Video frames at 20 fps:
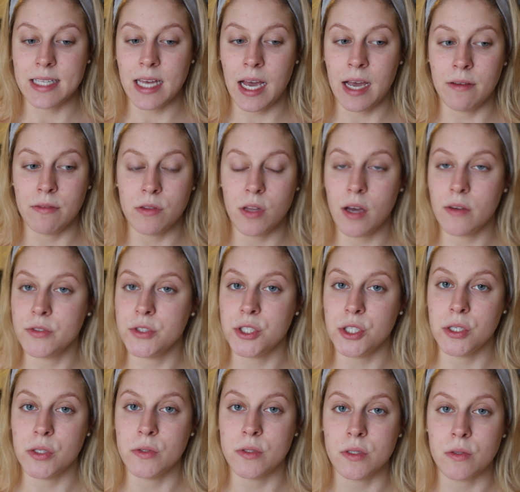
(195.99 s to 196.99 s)
I've loved
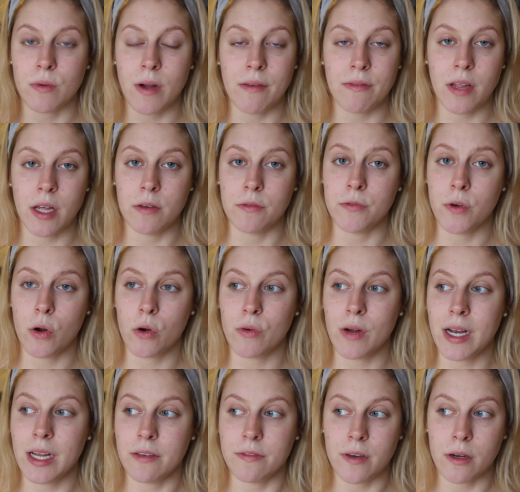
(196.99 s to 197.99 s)
to use the Revlon Photo
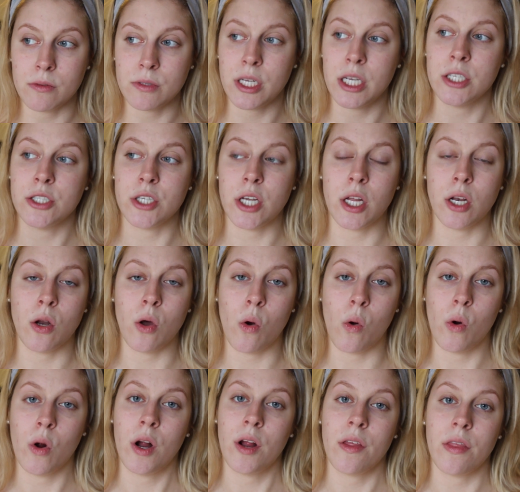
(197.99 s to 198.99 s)
Ready foundation,
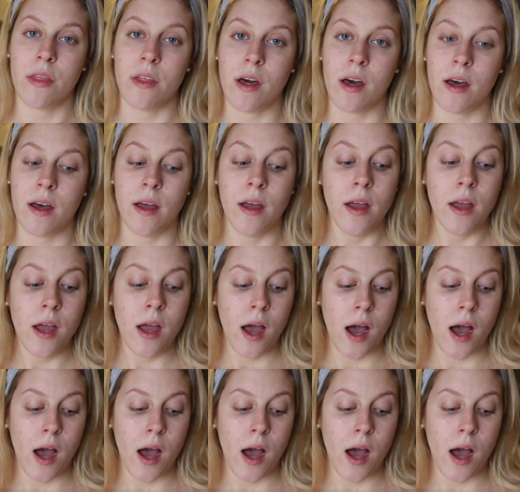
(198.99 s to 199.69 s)
or the